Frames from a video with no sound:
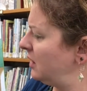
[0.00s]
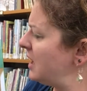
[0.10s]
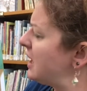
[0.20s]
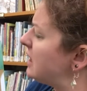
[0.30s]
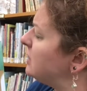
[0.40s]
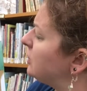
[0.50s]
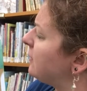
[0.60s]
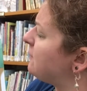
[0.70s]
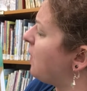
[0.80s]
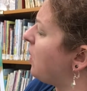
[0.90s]
Nearly
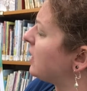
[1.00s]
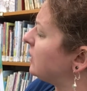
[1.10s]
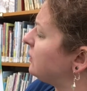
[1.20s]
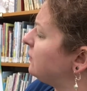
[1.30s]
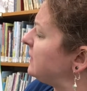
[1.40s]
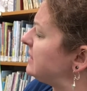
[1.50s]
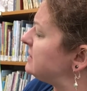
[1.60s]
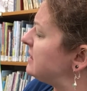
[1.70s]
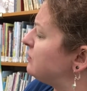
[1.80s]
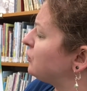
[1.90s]
400 feet
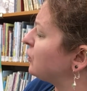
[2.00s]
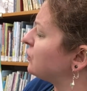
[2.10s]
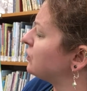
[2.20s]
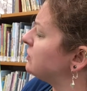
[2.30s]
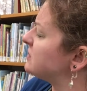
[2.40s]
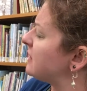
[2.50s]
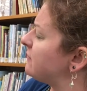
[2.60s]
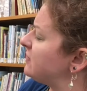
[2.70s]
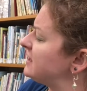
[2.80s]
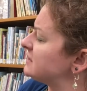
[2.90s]
deep grow the roots of
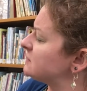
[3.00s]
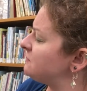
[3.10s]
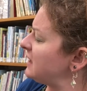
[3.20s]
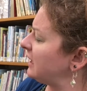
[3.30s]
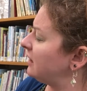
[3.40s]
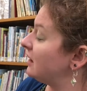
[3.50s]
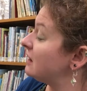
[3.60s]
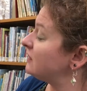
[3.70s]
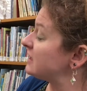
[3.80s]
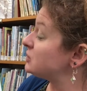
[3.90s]
this fig
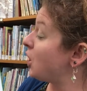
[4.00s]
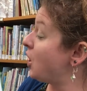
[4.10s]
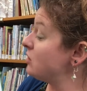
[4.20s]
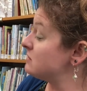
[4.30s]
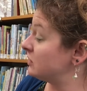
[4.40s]
that's almost